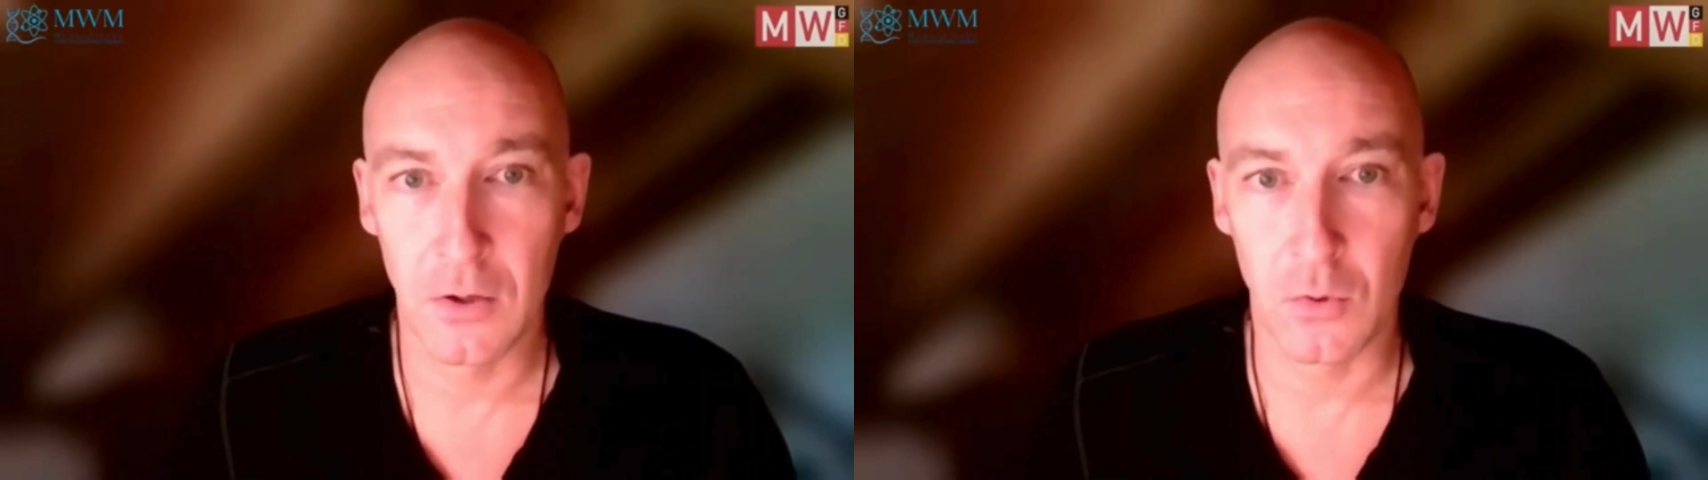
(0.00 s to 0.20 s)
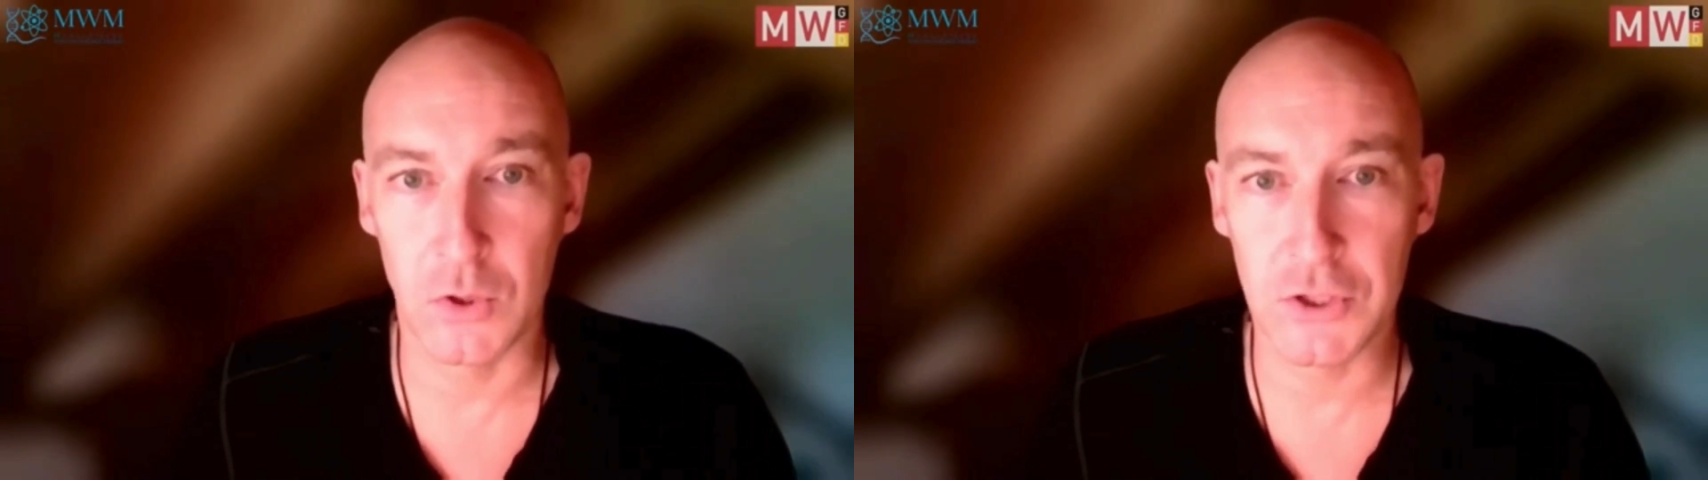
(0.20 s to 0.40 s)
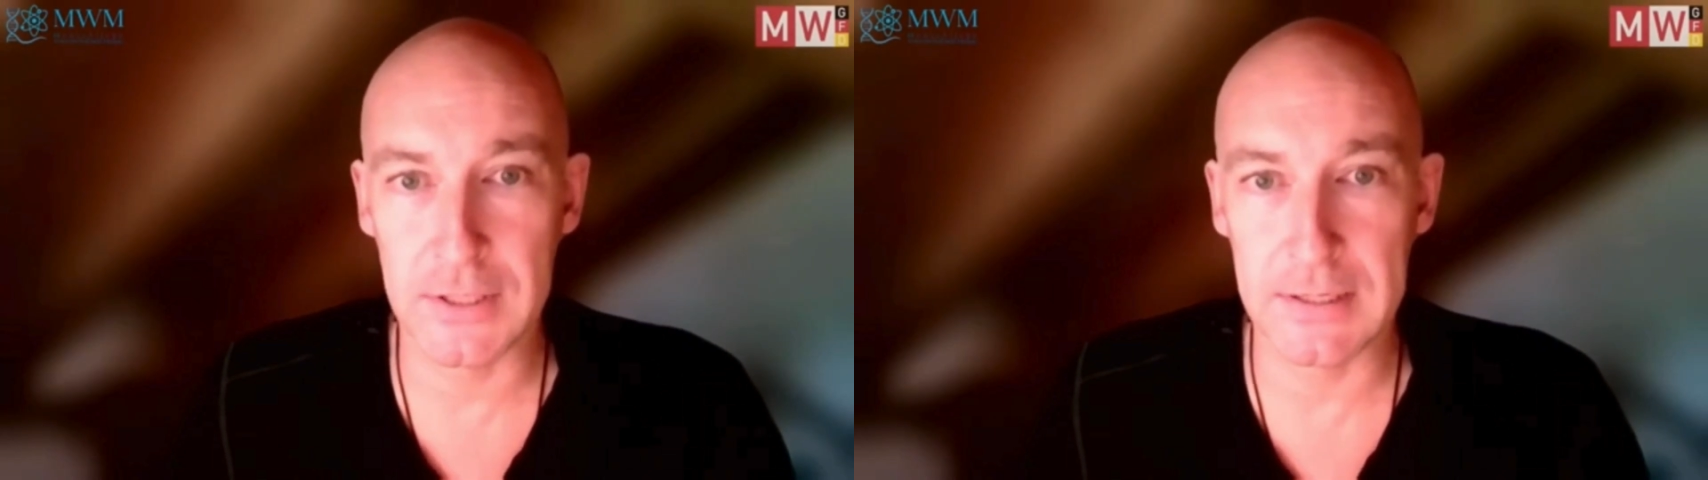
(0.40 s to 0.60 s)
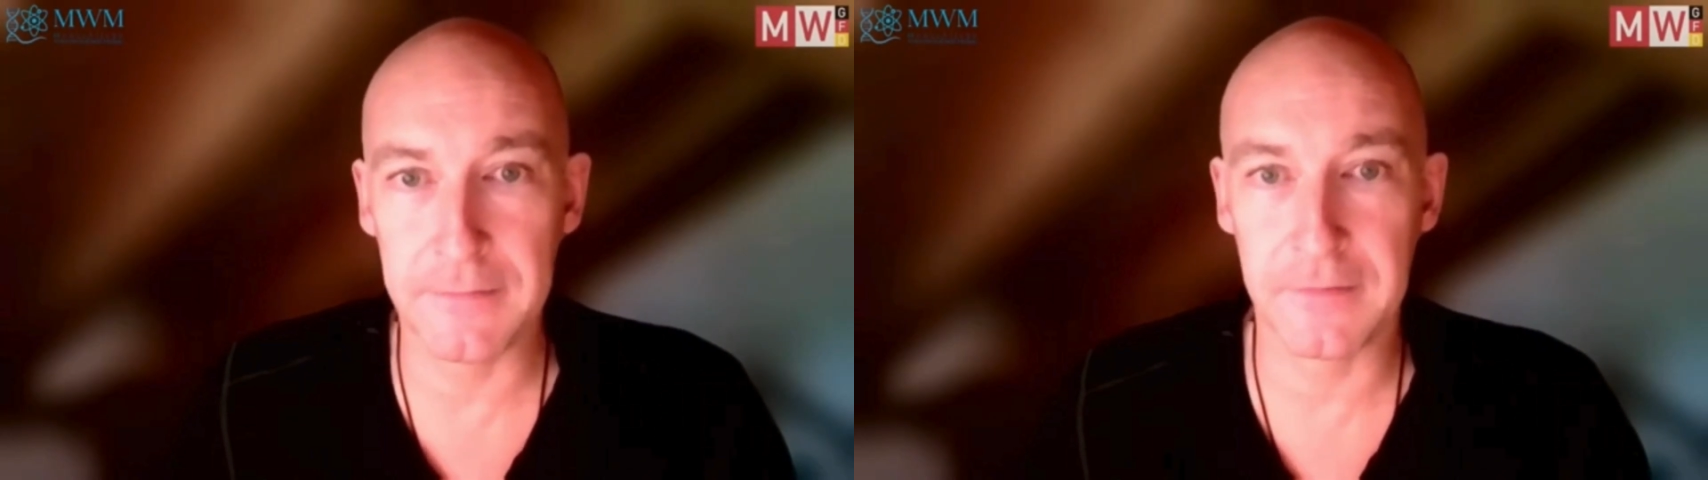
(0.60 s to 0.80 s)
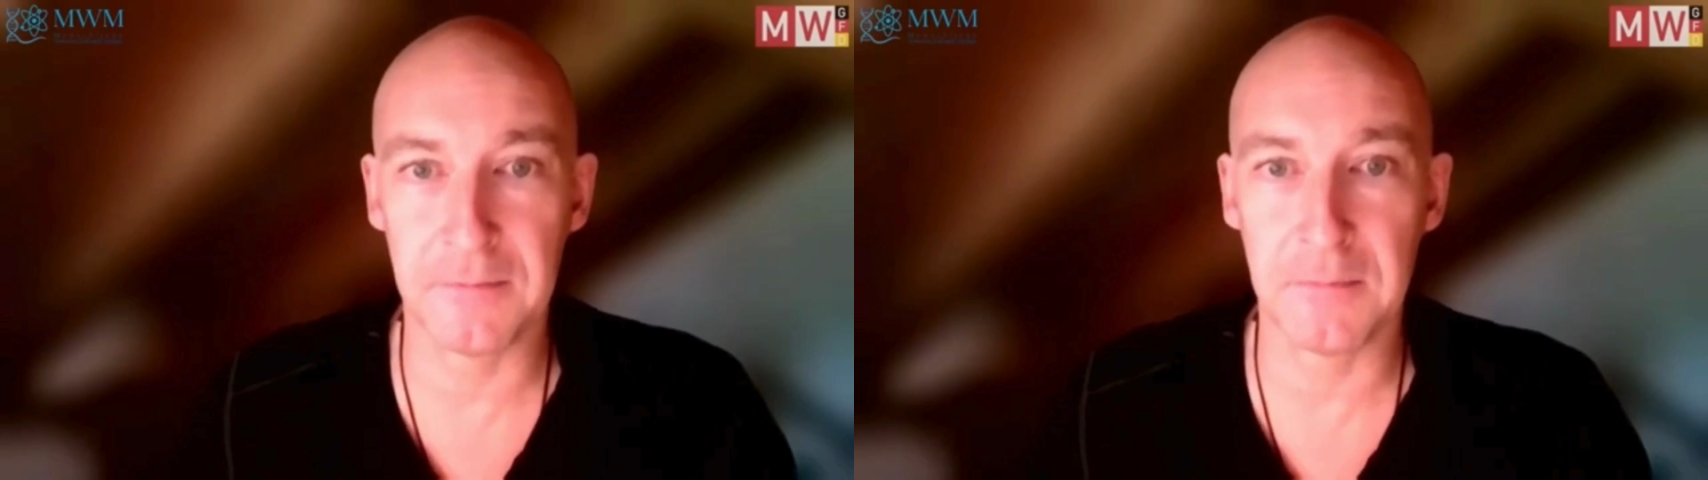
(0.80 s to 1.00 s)
which
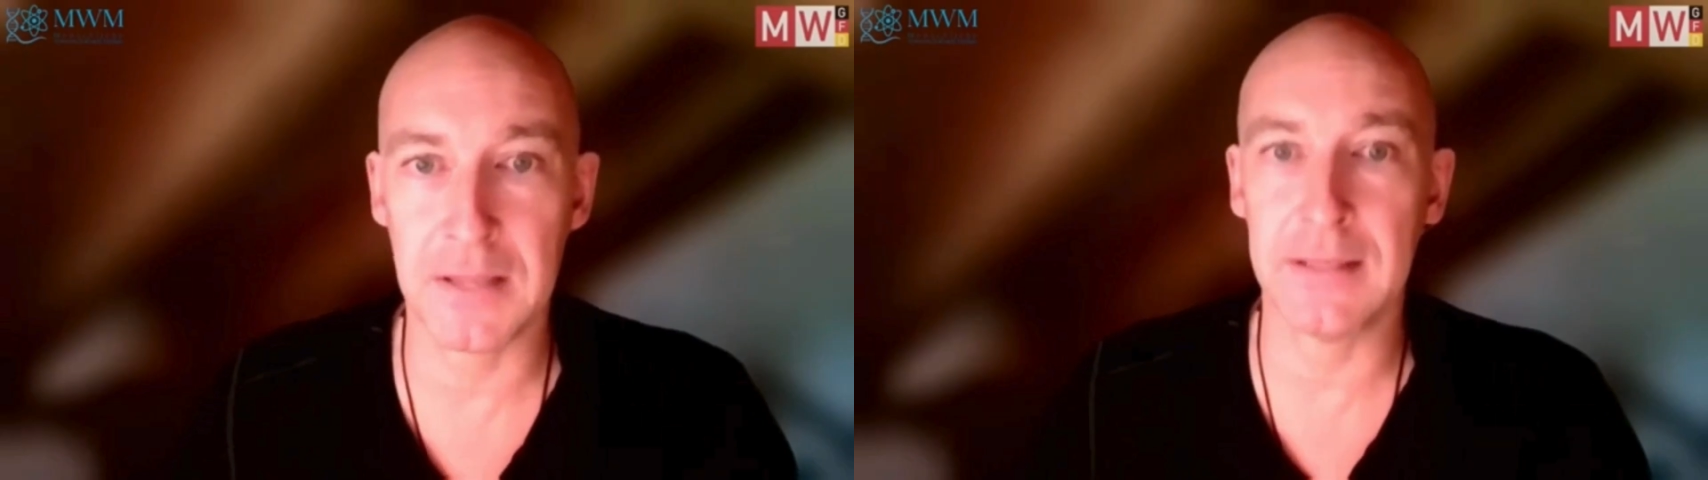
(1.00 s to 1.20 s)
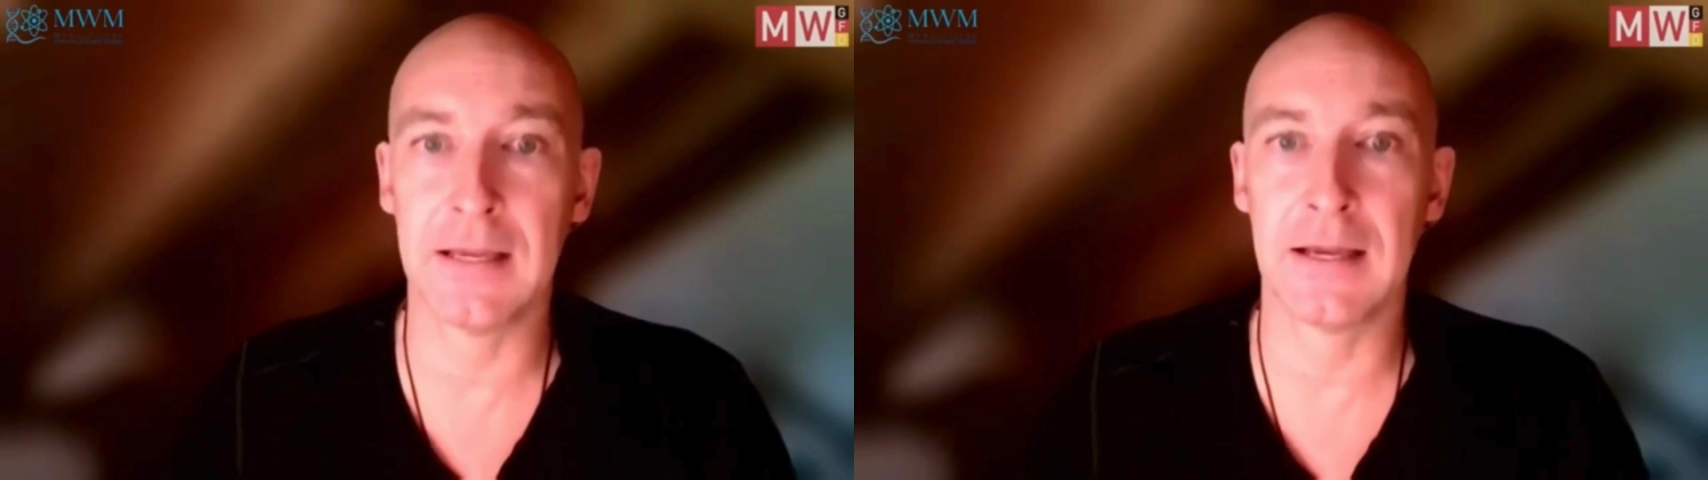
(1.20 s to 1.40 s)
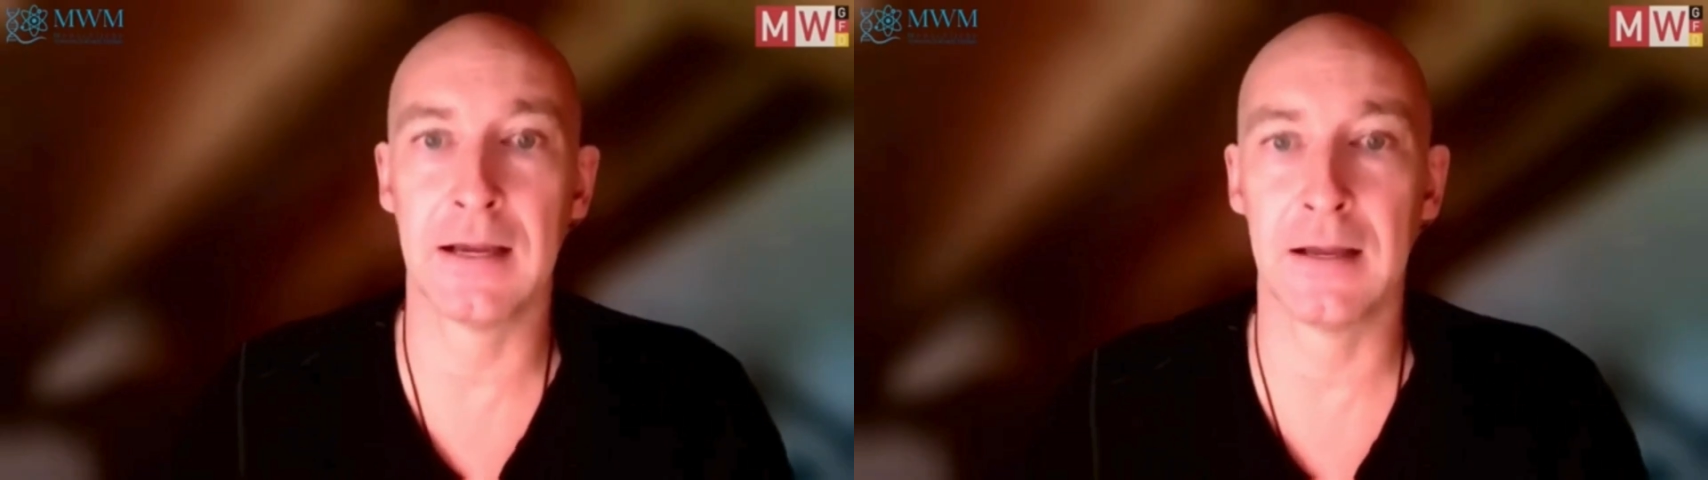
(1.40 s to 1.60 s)
leaves many